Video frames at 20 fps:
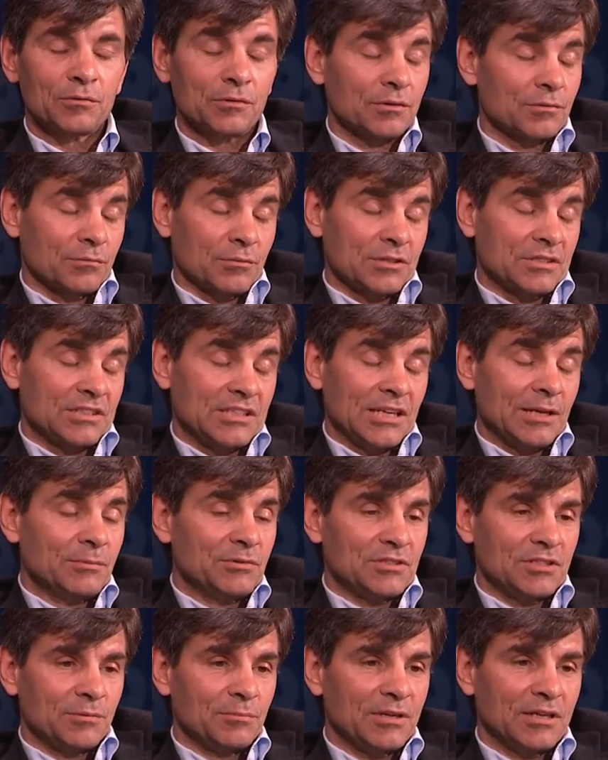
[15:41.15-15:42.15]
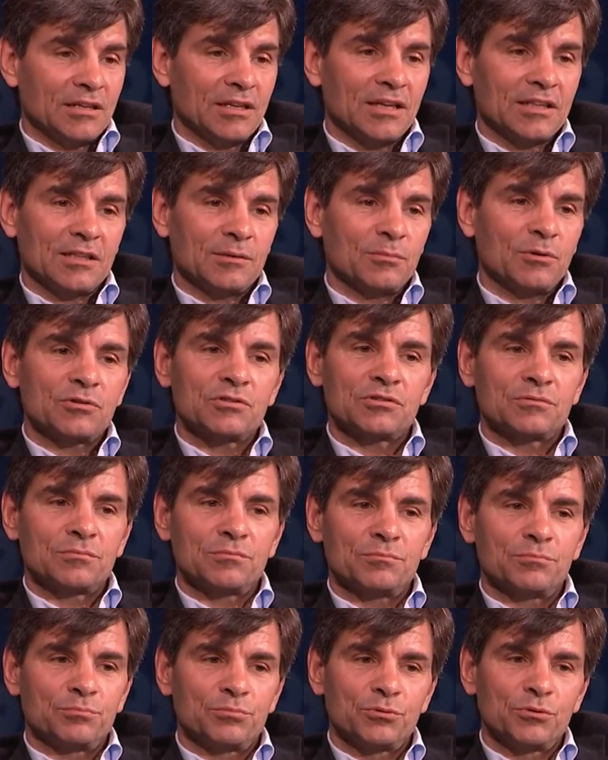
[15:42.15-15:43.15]
what seems to me like the most
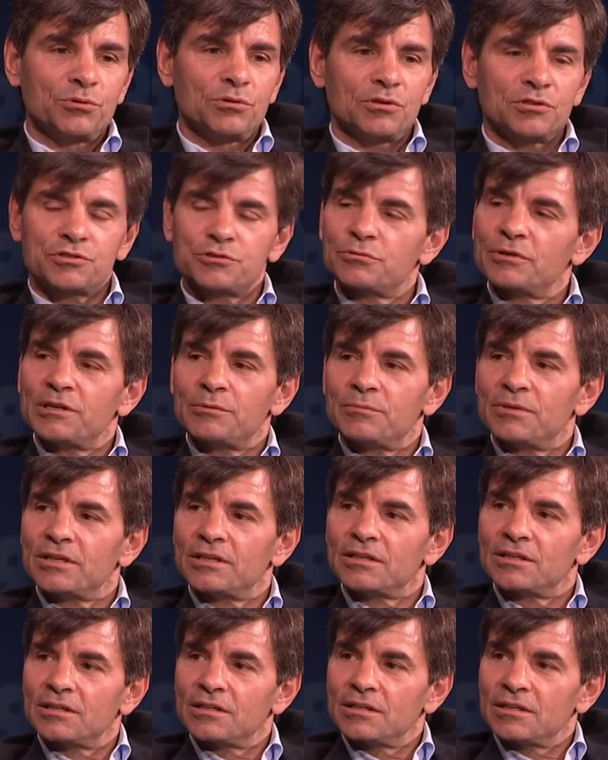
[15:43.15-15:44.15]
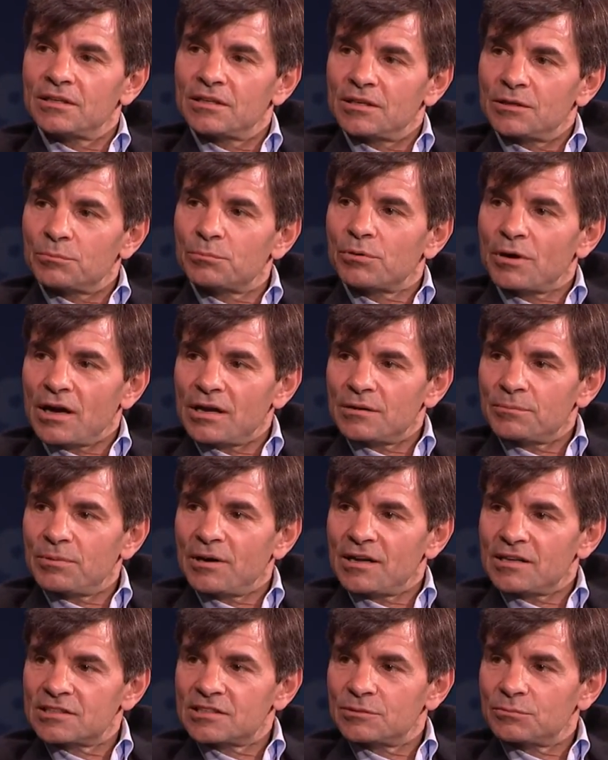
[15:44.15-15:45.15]
brutal treatment
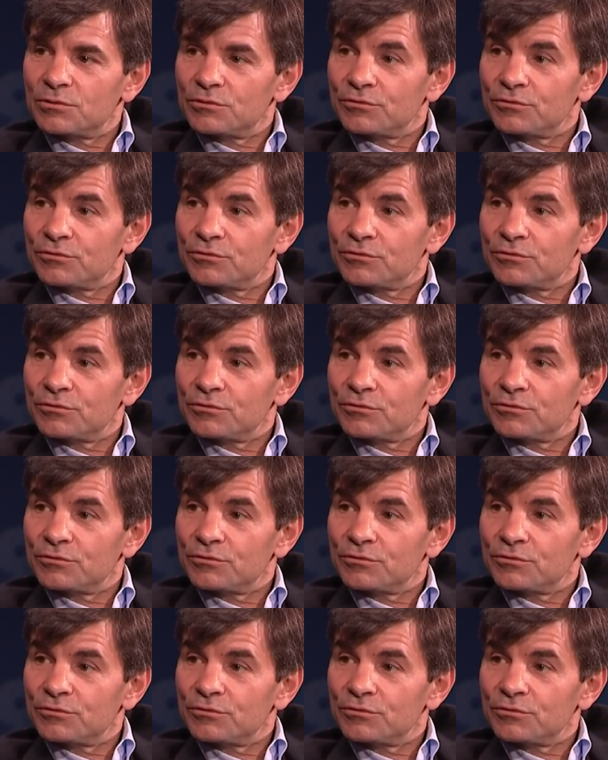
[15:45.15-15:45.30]
possible.